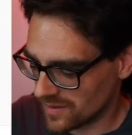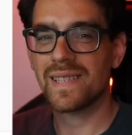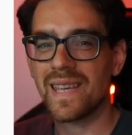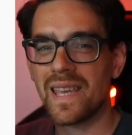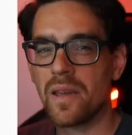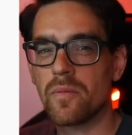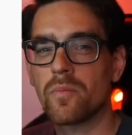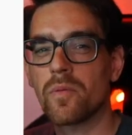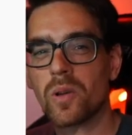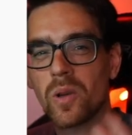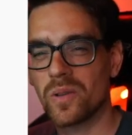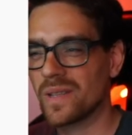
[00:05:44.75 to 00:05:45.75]
See if
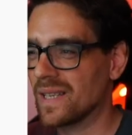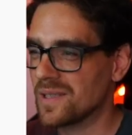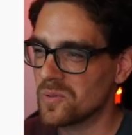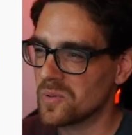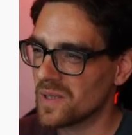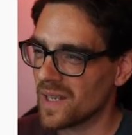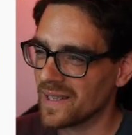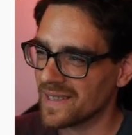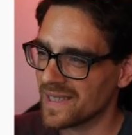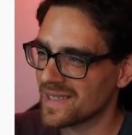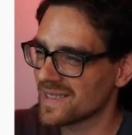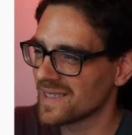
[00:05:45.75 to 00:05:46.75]
Claude can do it like
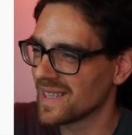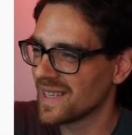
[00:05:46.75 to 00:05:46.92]
this.